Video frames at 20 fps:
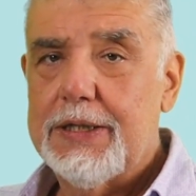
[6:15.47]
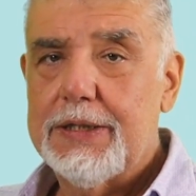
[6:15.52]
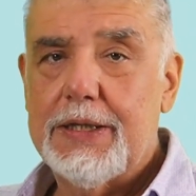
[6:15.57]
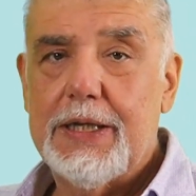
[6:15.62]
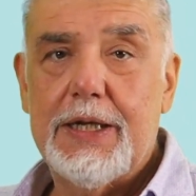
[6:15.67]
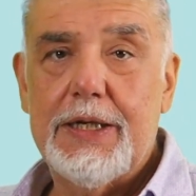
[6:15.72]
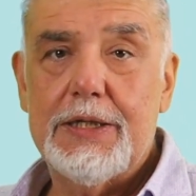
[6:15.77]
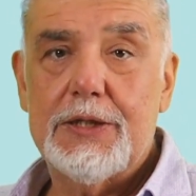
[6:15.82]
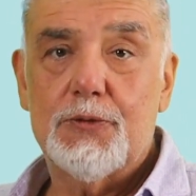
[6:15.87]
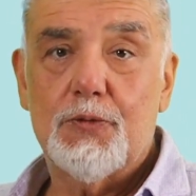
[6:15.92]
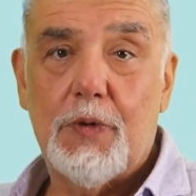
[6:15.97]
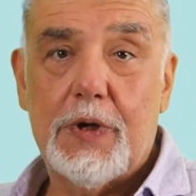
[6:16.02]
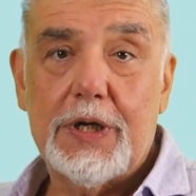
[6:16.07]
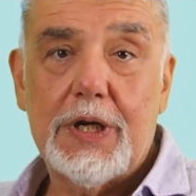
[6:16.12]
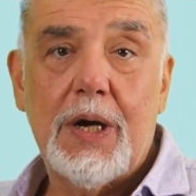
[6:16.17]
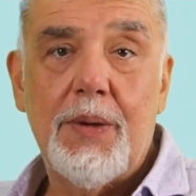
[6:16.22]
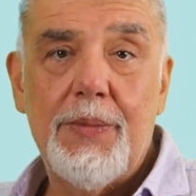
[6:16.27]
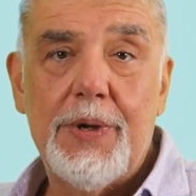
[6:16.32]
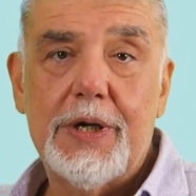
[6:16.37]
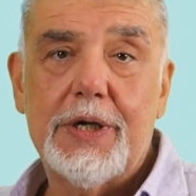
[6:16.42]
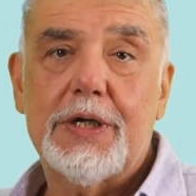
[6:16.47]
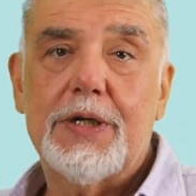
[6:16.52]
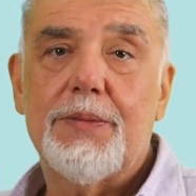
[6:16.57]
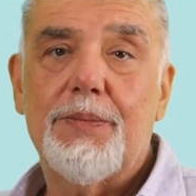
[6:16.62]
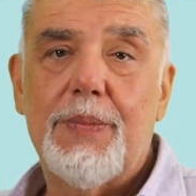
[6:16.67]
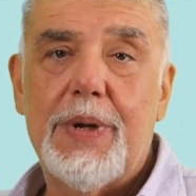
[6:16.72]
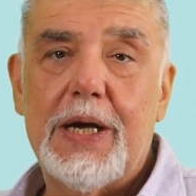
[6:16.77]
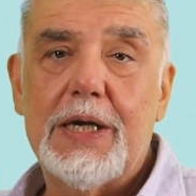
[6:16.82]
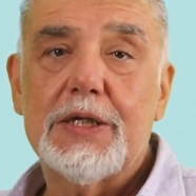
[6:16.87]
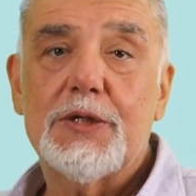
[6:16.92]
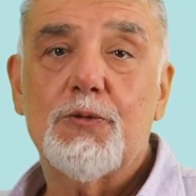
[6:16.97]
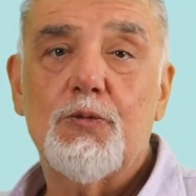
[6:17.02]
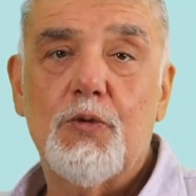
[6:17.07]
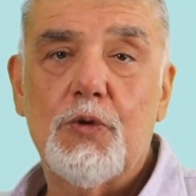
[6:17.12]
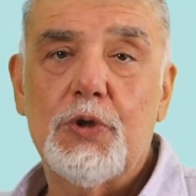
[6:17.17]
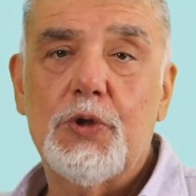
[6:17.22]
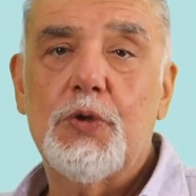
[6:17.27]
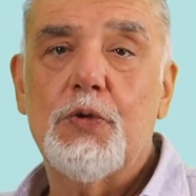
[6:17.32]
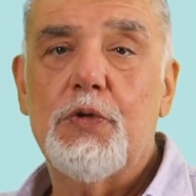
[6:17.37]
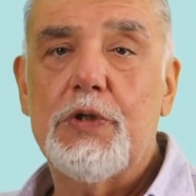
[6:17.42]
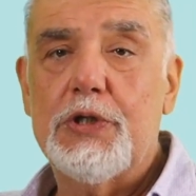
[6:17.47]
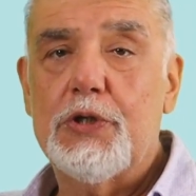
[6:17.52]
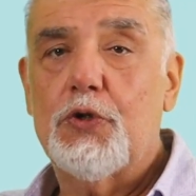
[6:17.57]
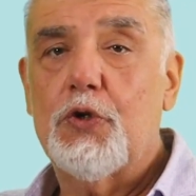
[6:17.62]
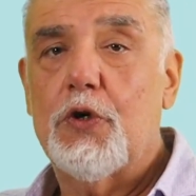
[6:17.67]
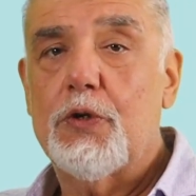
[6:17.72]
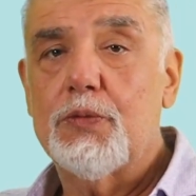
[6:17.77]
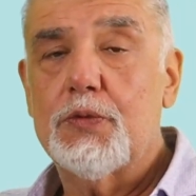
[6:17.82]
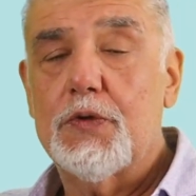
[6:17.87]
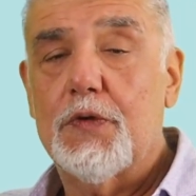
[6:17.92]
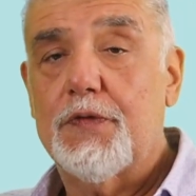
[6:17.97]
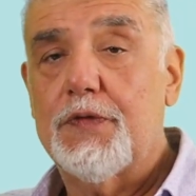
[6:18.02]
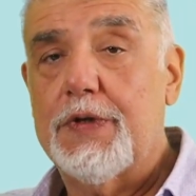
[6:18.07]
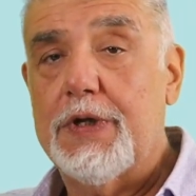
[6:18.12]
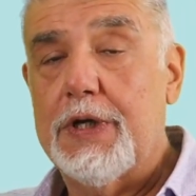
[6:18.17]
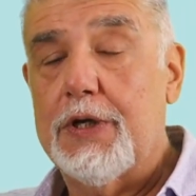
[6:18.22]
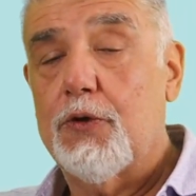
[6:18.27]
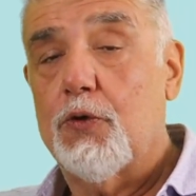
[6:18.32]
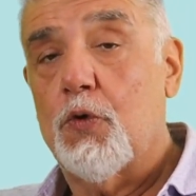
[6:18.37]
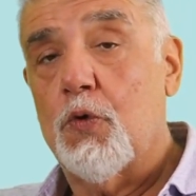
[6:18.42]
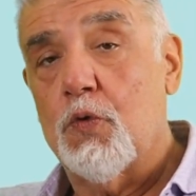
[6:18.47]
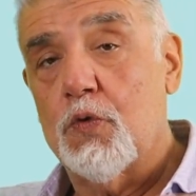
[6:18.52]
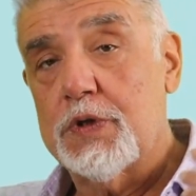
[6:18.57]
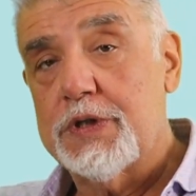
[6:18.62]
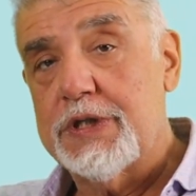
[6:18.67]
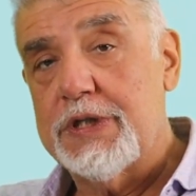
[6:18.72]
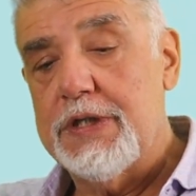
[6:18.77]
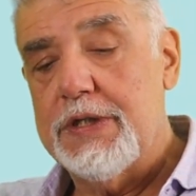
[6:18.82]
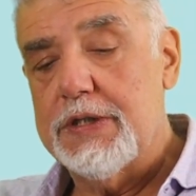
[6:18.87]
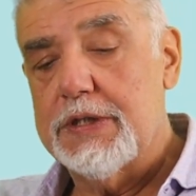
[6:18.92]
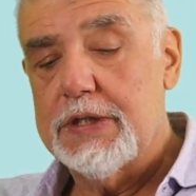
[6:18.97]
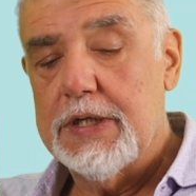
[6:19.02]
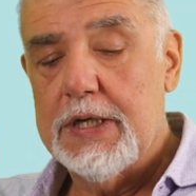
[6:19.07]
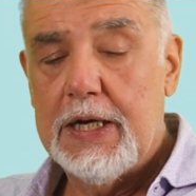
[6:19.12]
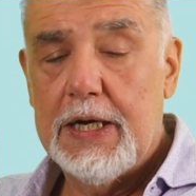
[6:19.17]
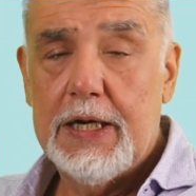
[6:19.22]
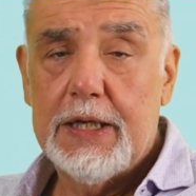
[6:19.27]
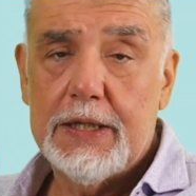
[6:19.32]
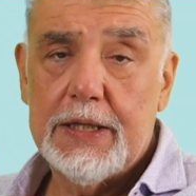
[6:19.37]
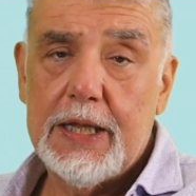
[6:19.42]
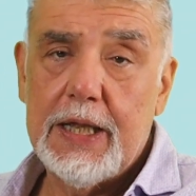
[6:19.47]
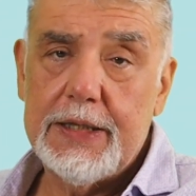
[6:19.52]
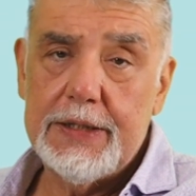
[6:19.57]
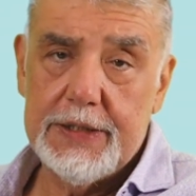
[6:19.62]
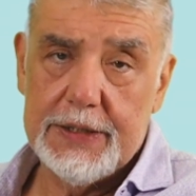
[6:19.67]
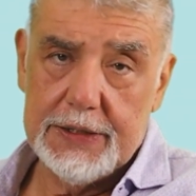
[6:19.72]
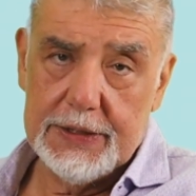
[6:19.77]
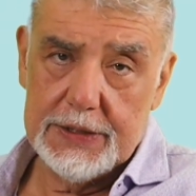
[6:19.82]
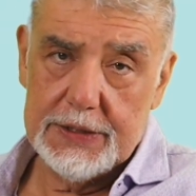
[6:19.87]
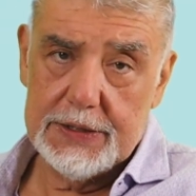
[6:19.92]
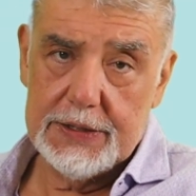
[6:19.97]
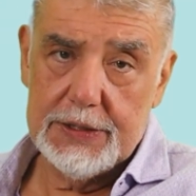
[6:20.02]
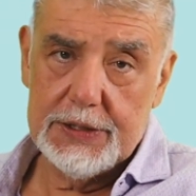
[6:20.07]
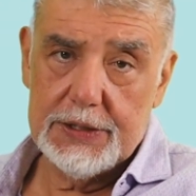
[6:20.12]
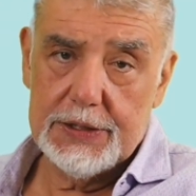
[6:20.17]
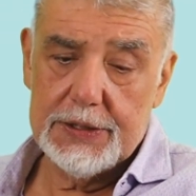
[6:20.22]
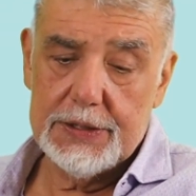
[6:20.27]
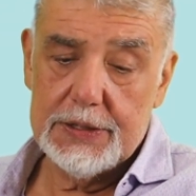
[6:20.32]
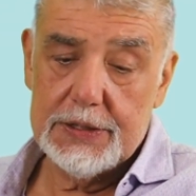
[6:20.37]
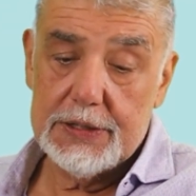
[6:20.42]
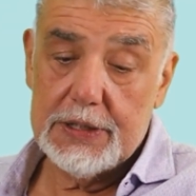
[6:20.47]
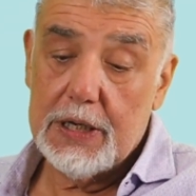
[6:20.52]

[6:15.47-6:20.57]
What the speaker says: That is what American banks will do in terms of their overseas lending decisions.